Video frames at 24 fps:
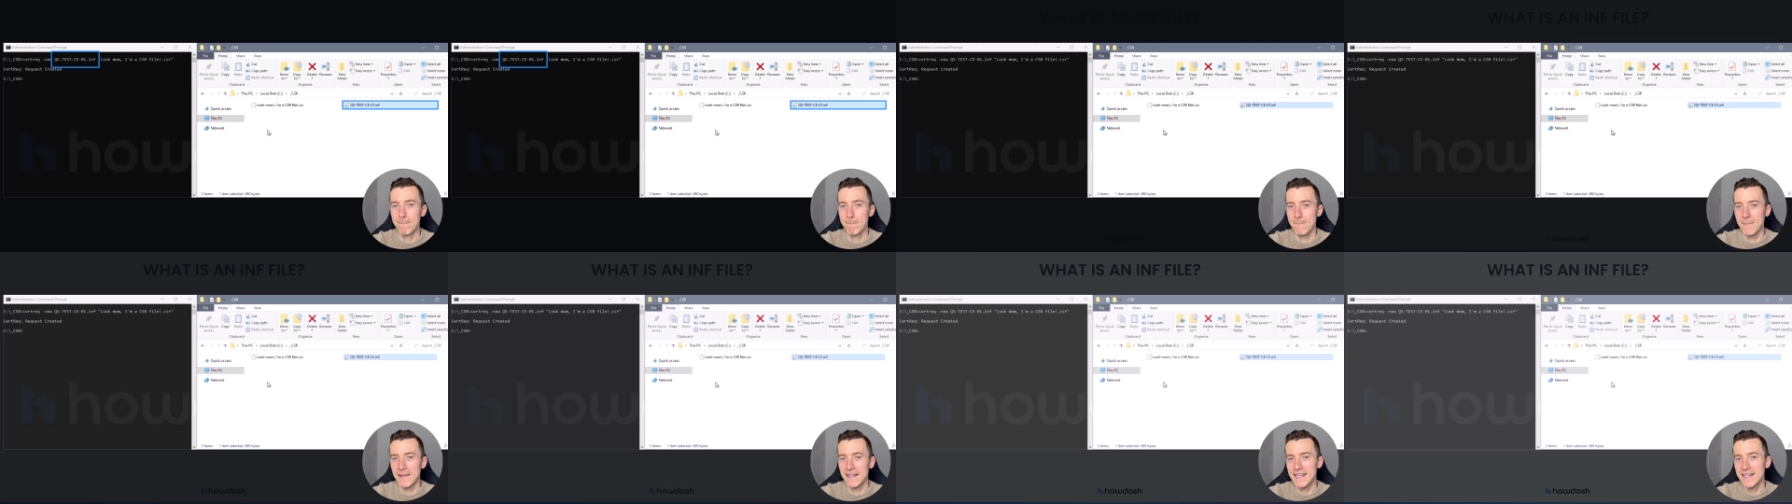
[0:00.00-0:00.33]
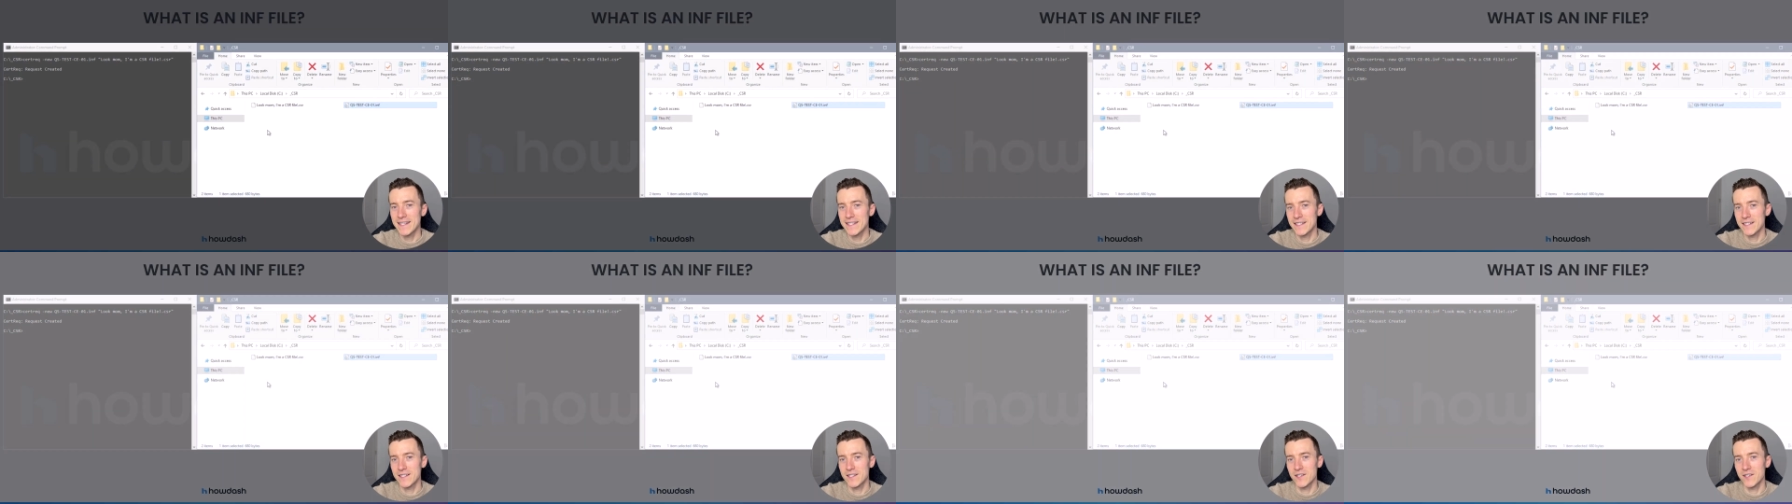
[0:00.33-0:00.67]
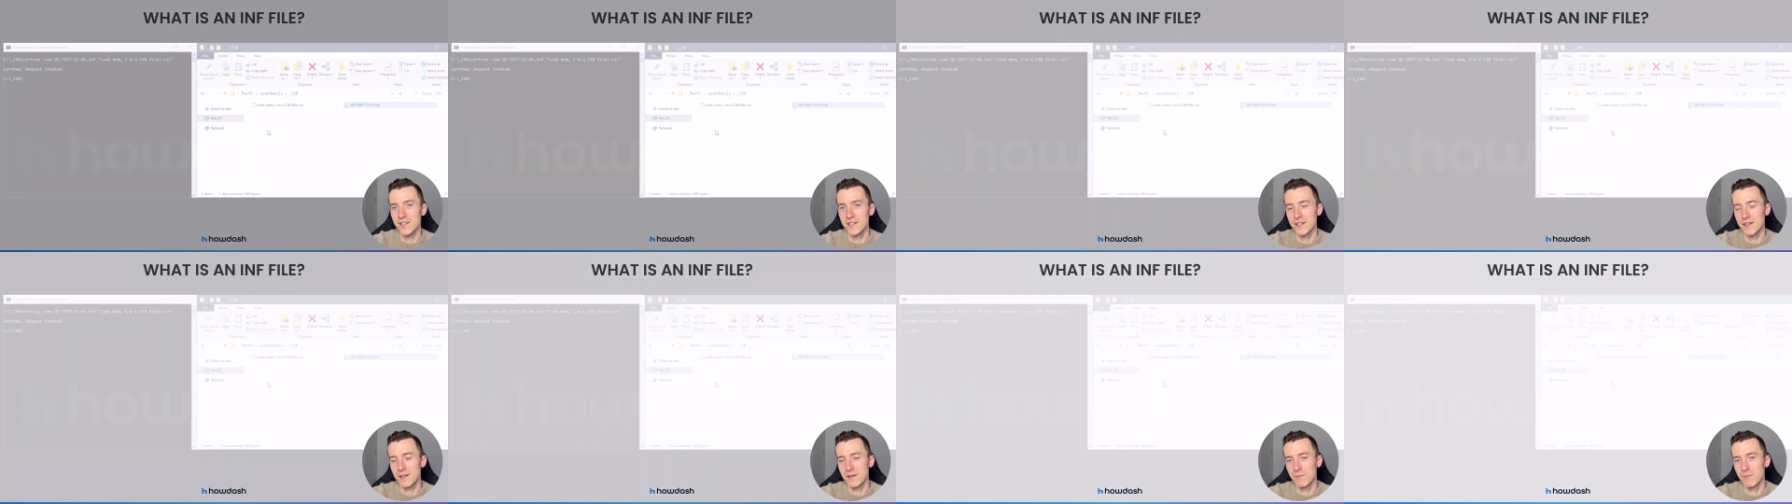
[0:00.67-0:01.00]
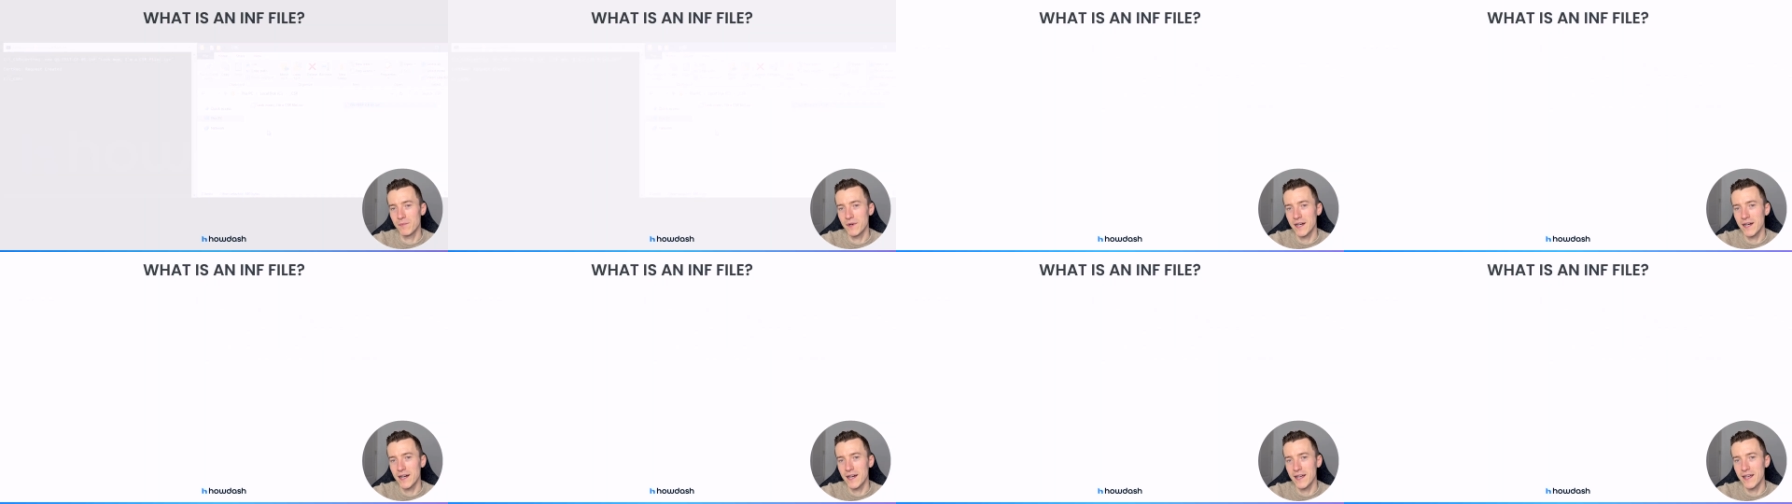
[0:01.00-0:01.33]
Let's start
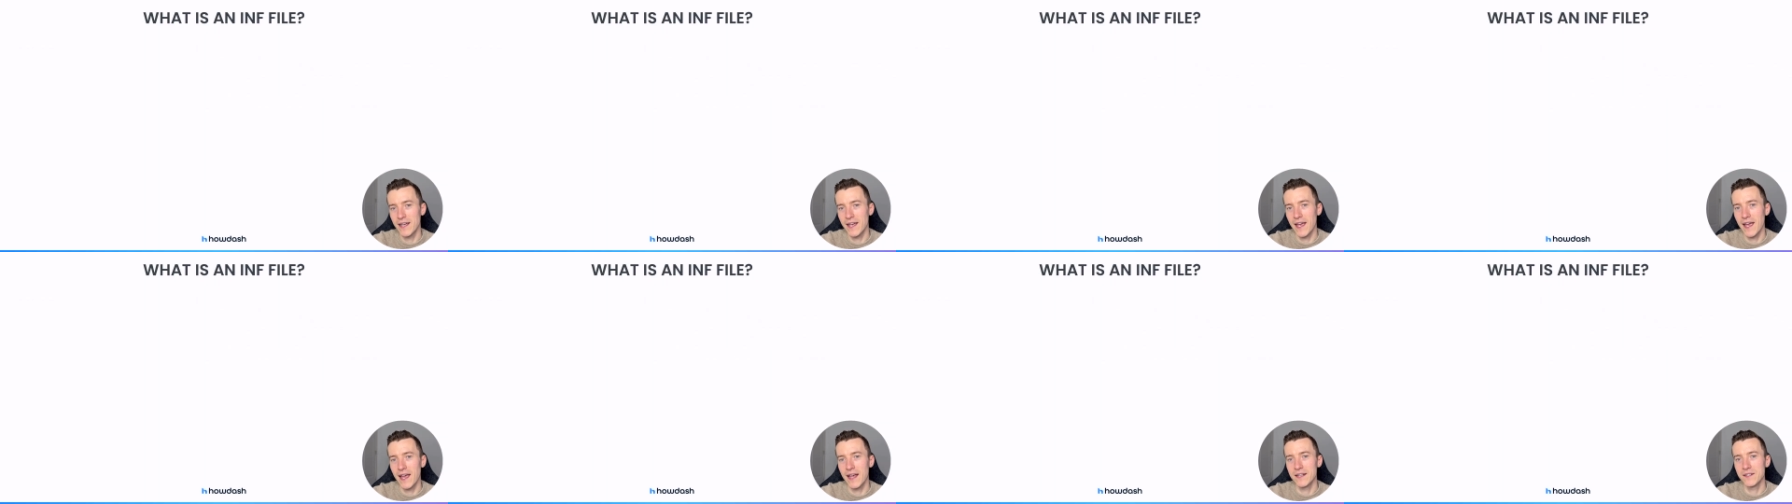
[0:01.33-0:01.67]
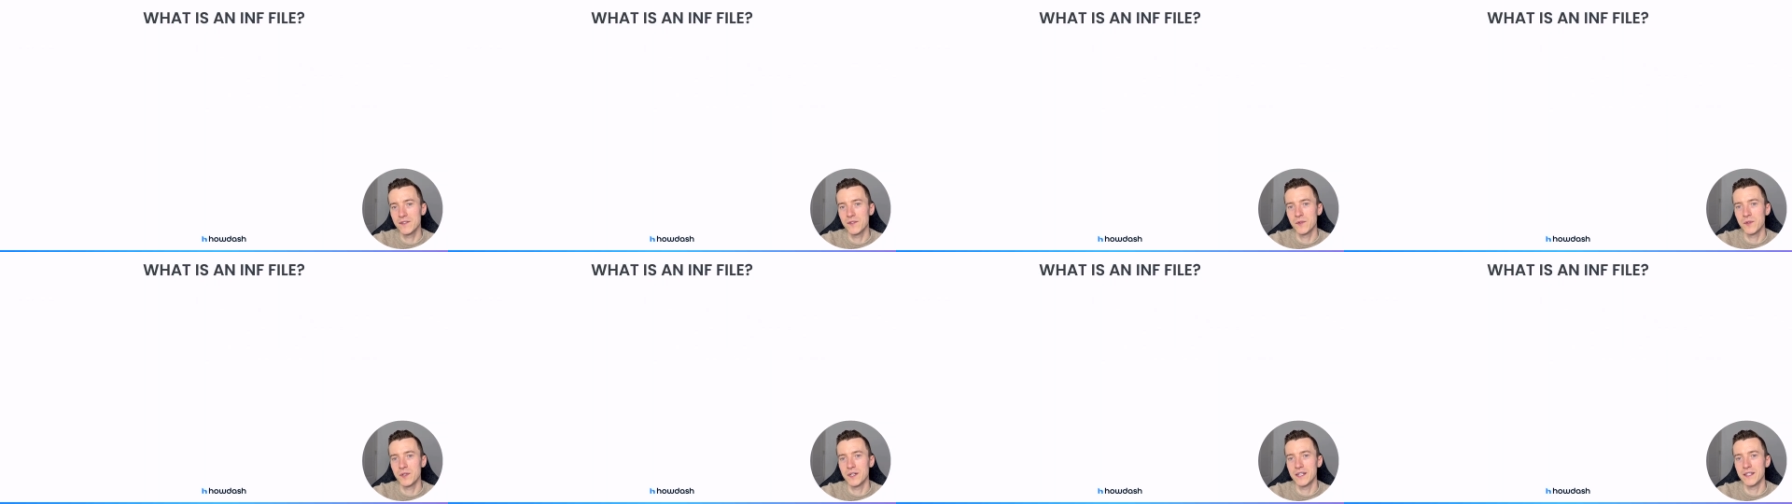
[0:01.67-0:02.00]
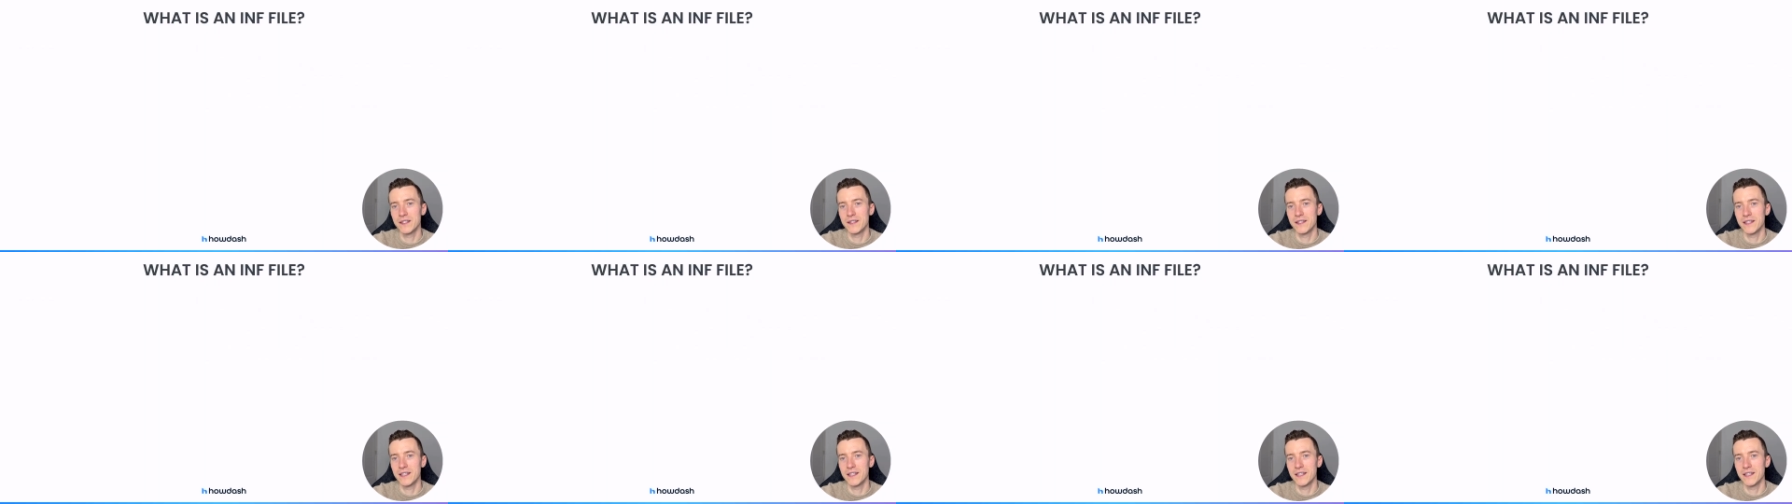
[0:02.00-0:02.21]
by answering